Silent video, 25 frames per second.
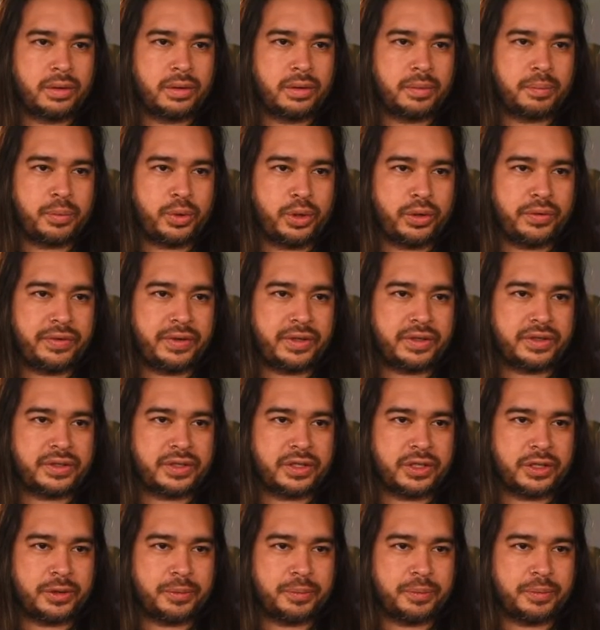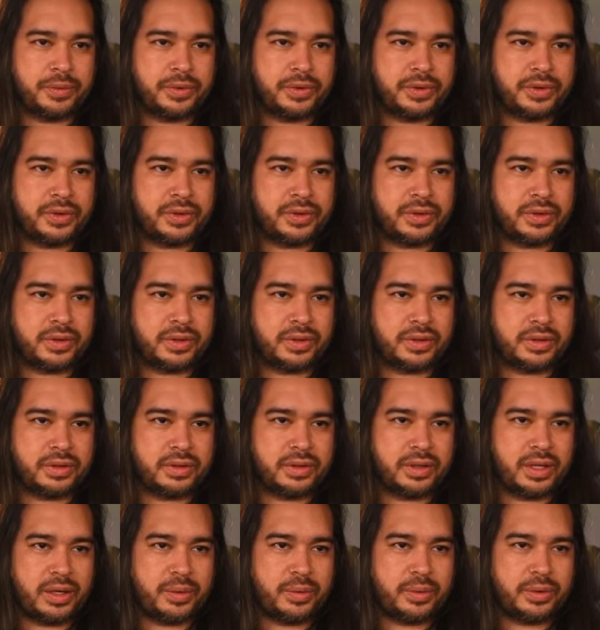Prefix sums,
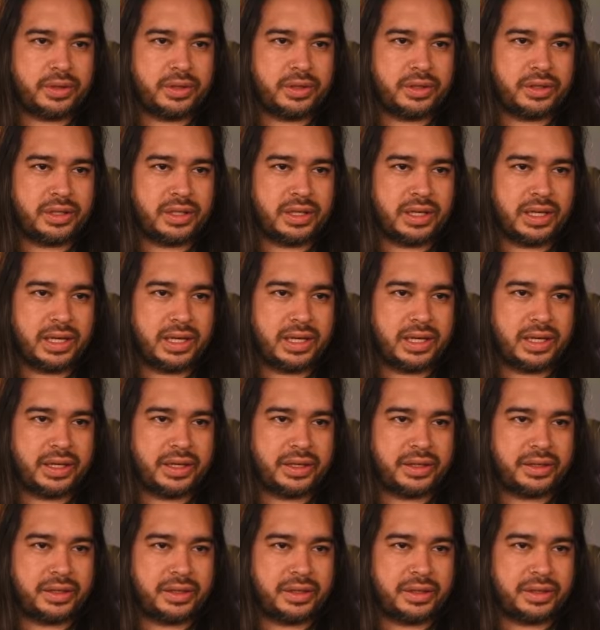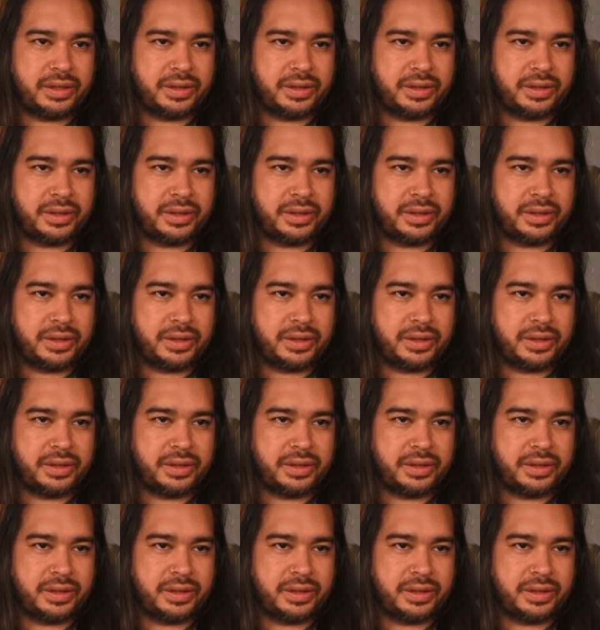that would look like